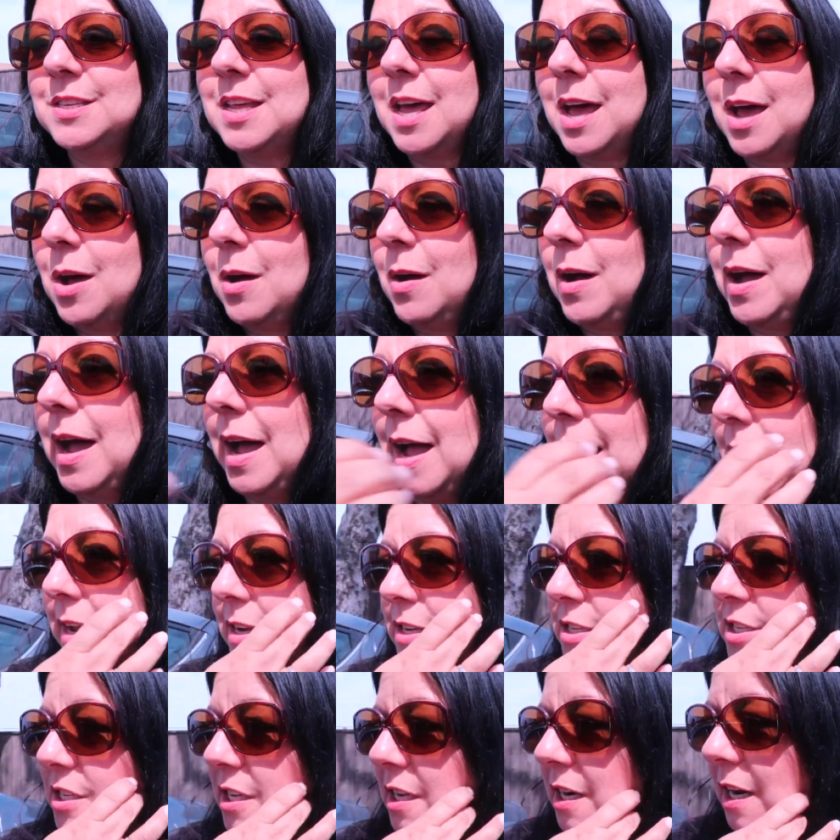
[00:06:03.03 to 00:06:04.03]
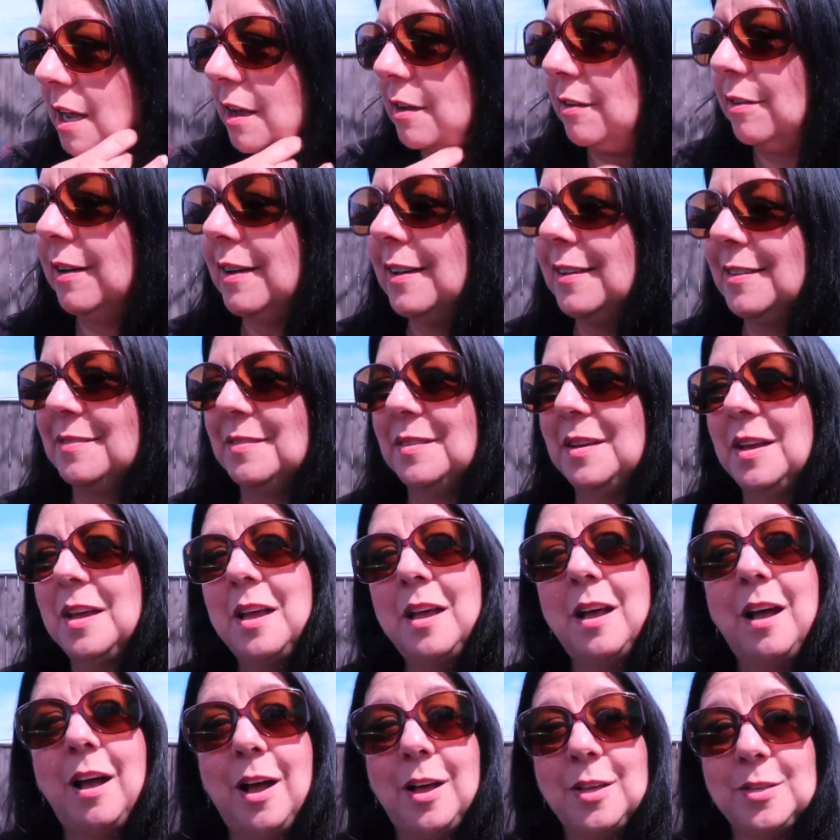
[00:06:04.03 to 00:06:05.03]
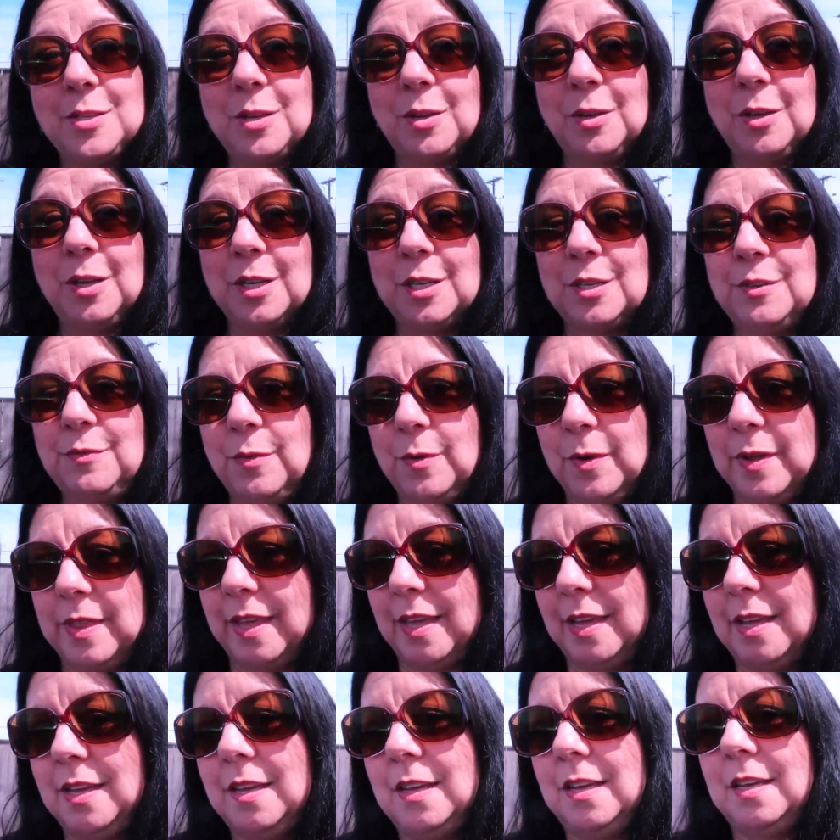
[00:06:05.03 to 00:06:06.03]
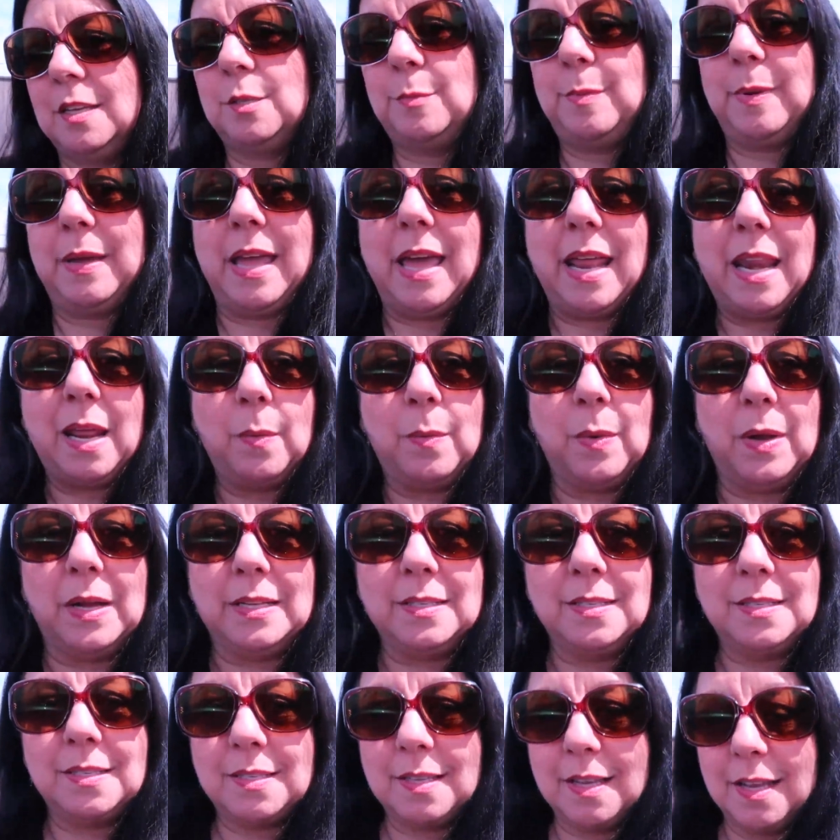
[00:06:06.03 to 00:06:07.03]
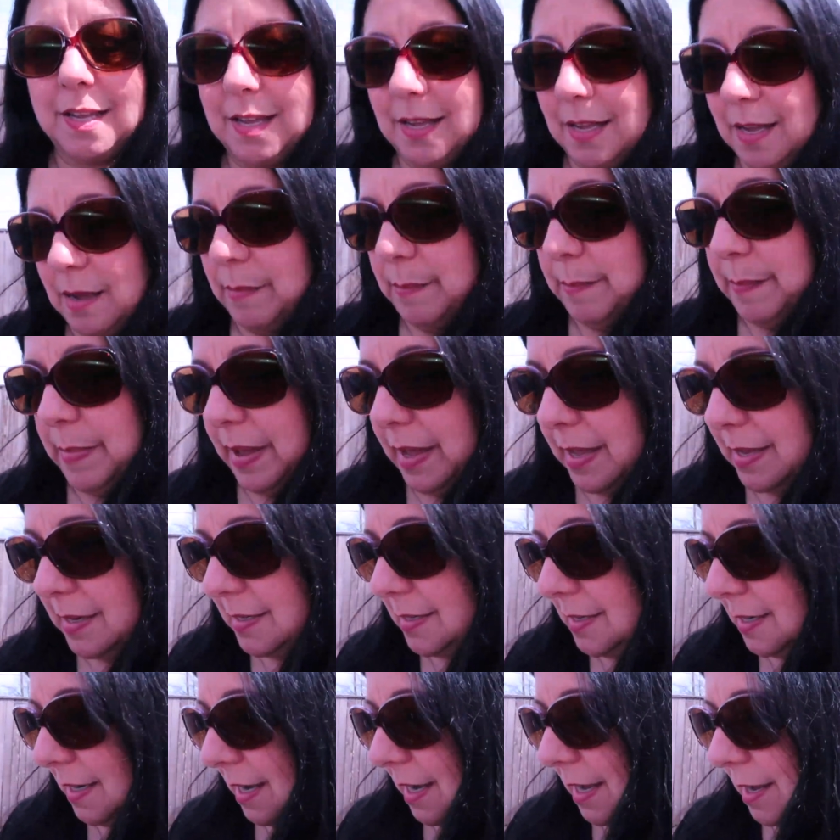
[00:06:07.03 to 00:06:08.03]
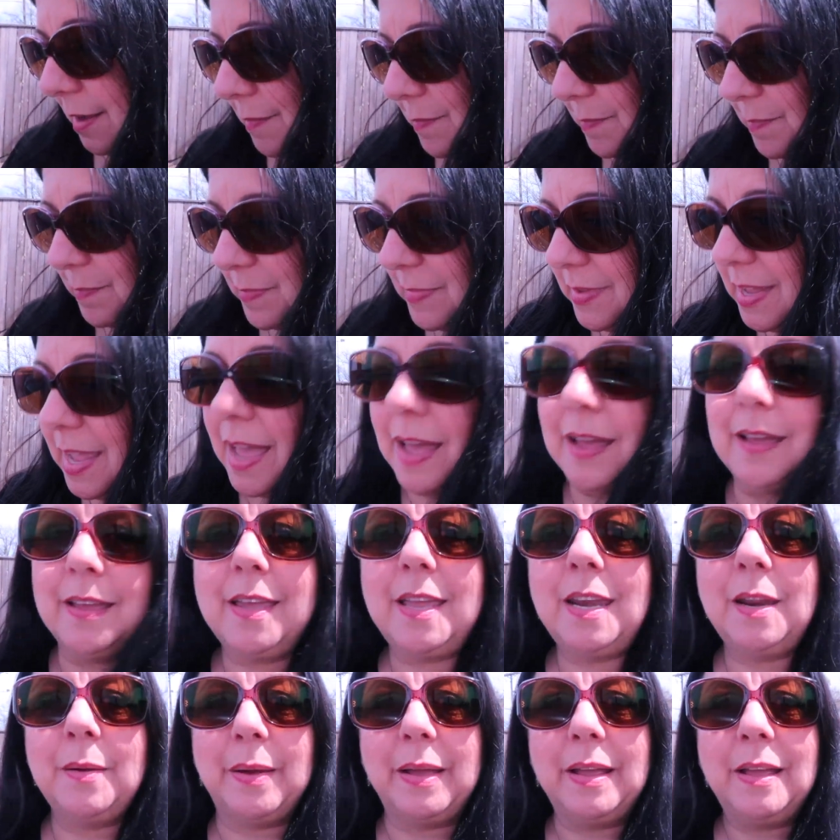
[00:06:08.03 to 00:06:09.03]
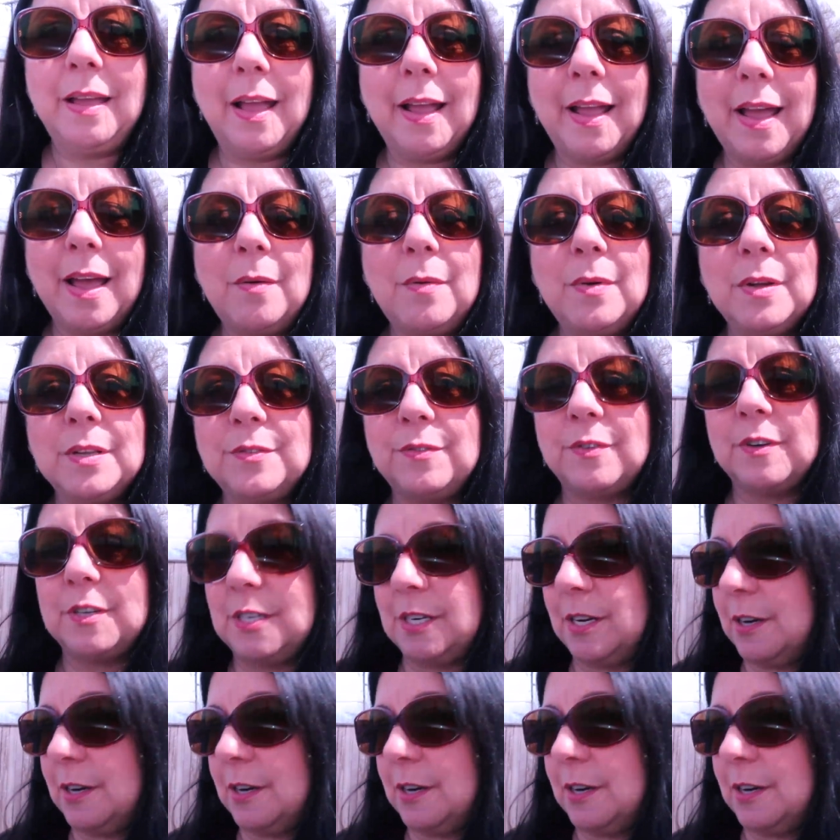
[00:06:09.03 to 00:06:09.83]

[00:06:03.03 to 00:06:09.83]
So I should have also looked for the spaghetti ones, but um, yeah, anyway, I got ones for